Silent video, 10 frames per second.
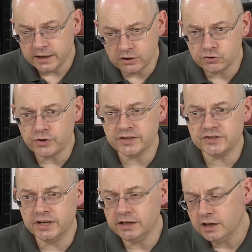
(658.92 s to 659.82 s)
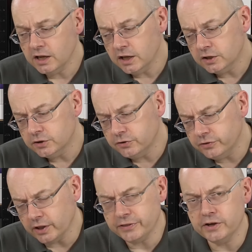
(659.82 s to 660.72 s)
Interesting,
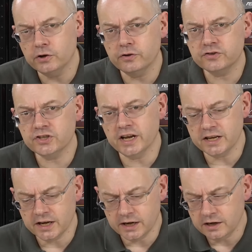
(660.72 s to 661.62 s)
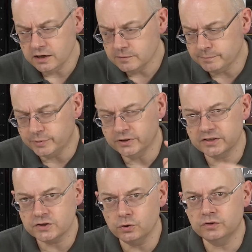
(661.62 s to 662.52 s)
nothing earth-shaking, but
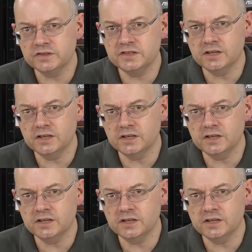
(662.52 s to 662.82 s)
it's good to